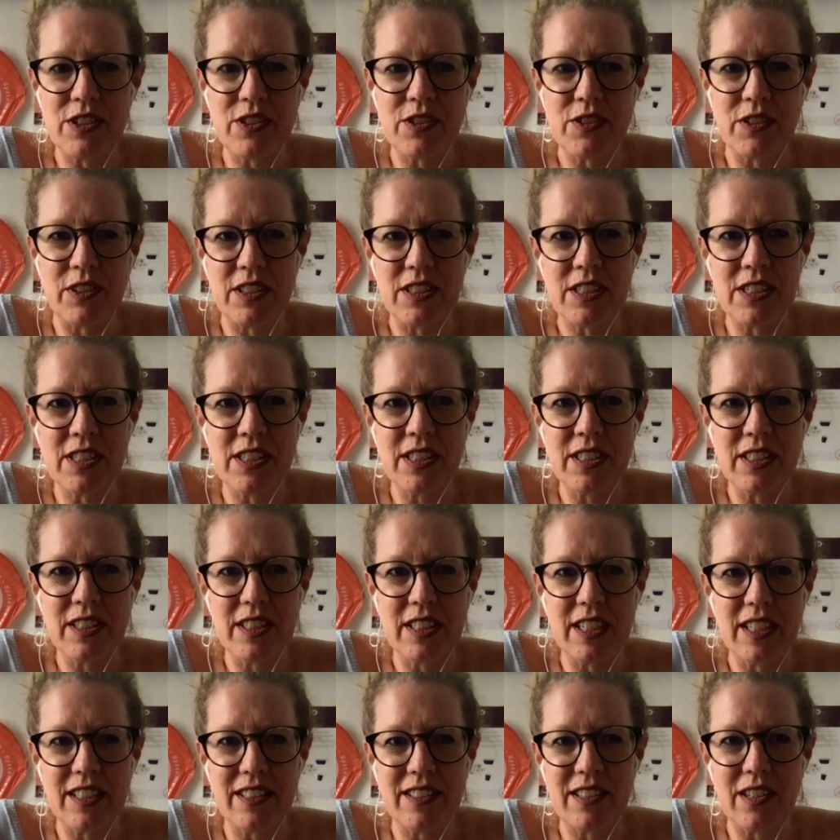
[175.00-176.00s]

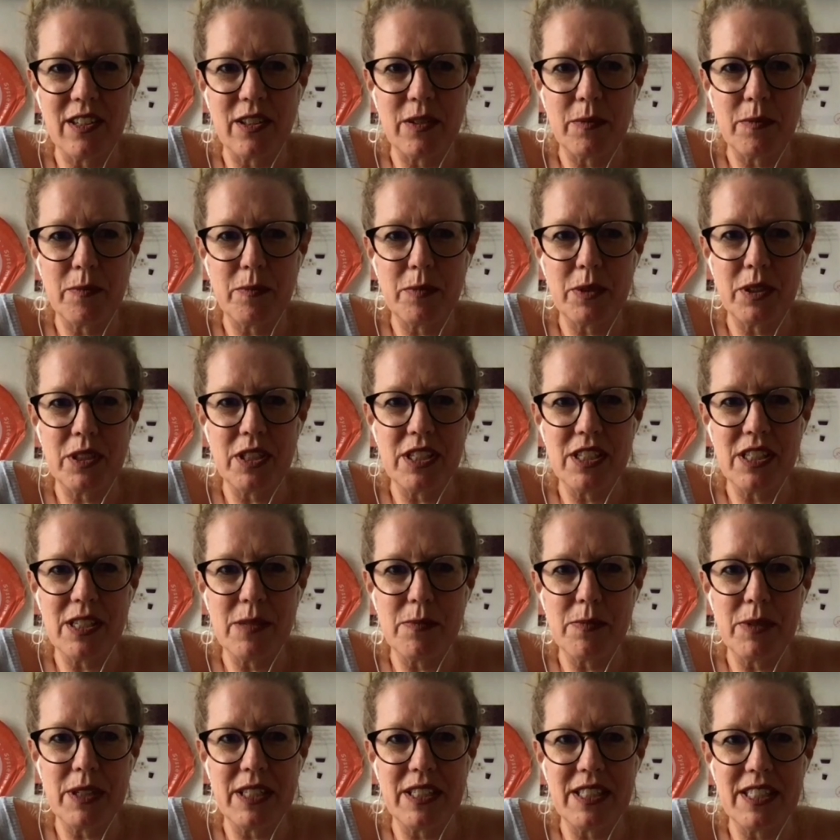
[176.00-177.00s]
1,000 in 3
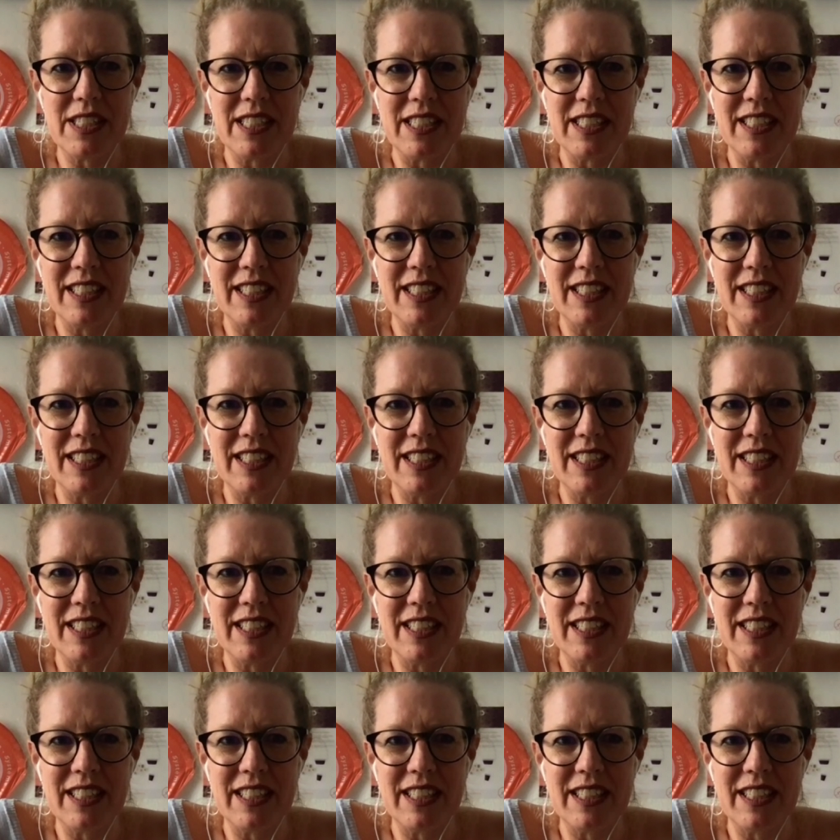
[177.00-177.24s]
years?